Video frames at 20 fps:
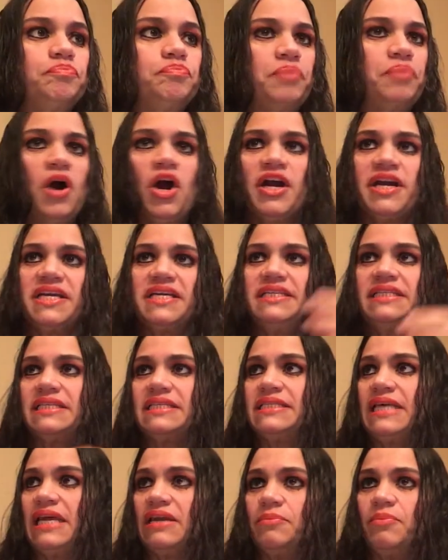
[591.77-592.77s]
parties
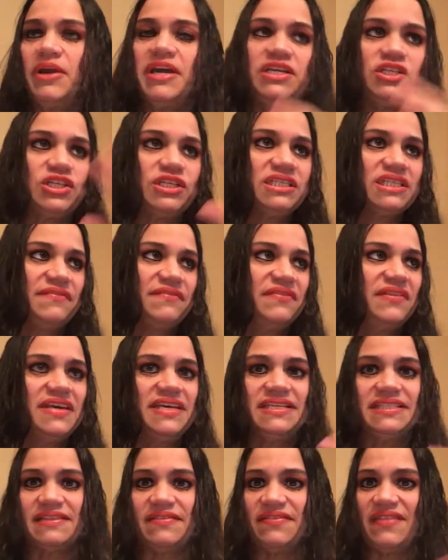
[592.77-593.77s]
and celebrations and
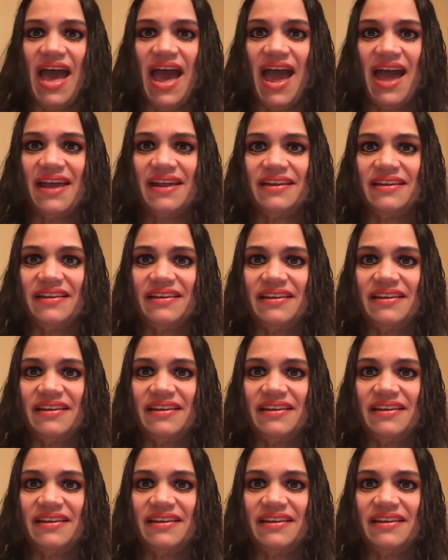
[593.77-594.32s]
this and that.